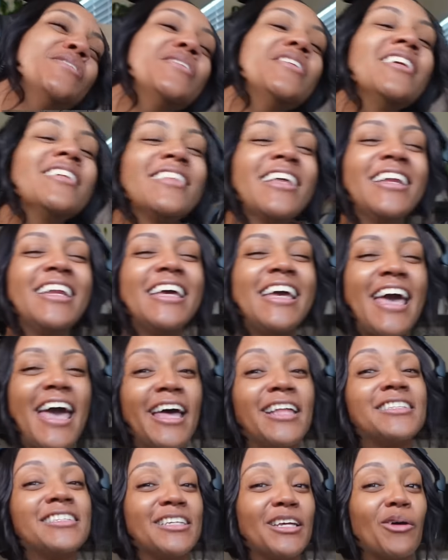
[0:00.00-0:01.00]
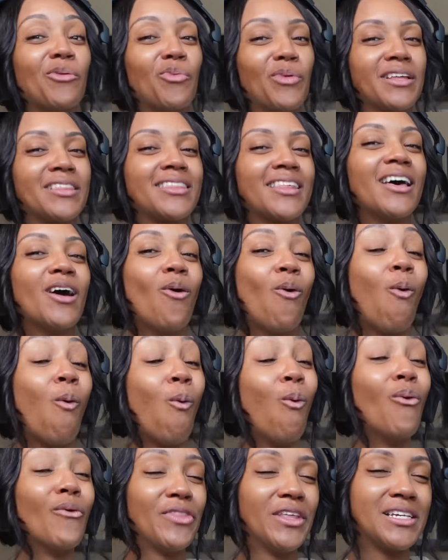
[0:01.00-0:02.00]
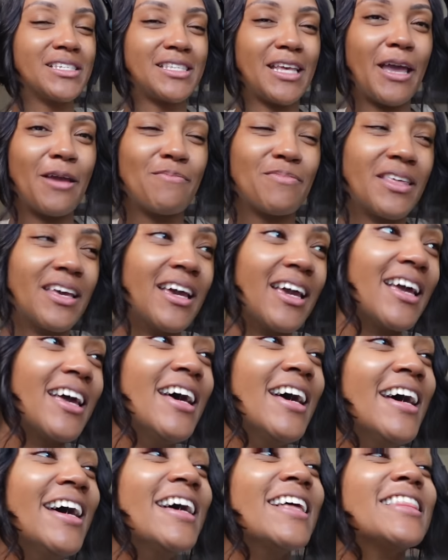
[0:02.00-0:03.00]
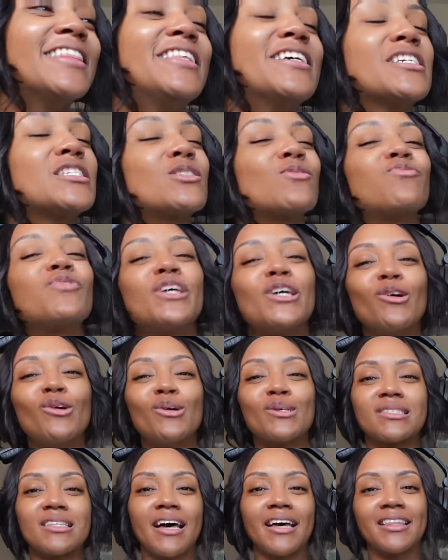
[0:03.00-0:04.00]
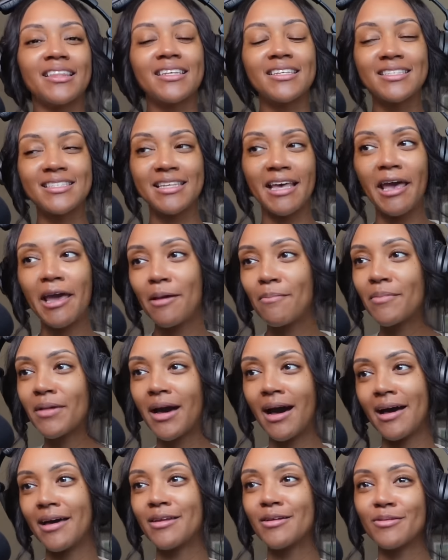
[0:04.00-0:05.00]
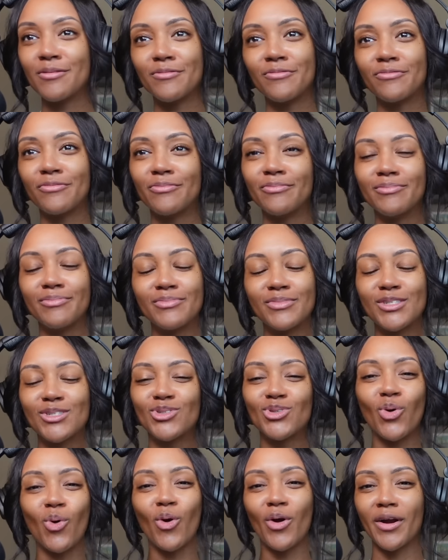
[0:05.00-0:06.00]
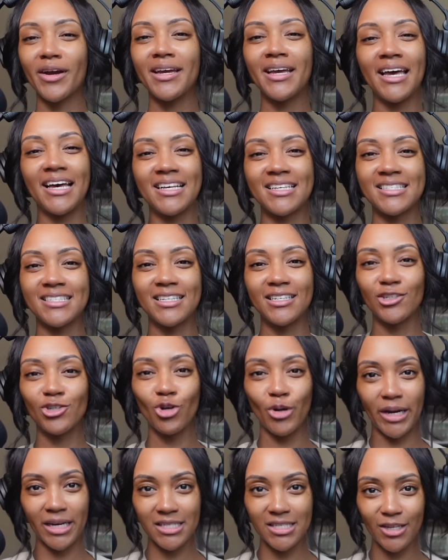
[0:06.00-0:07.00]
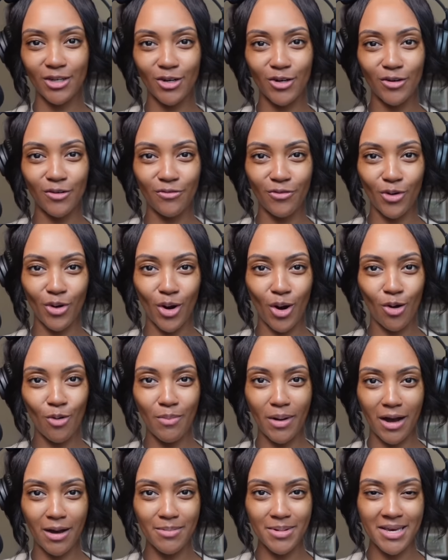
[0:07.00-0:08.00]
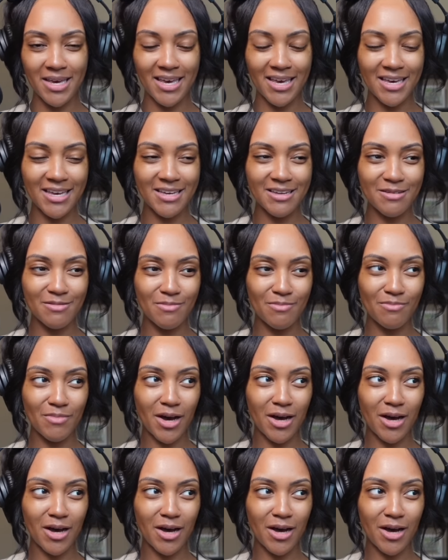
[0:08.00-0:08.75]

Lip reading: Then he ended it with the same thing. This feels like the same kind of story as the translator for Obama and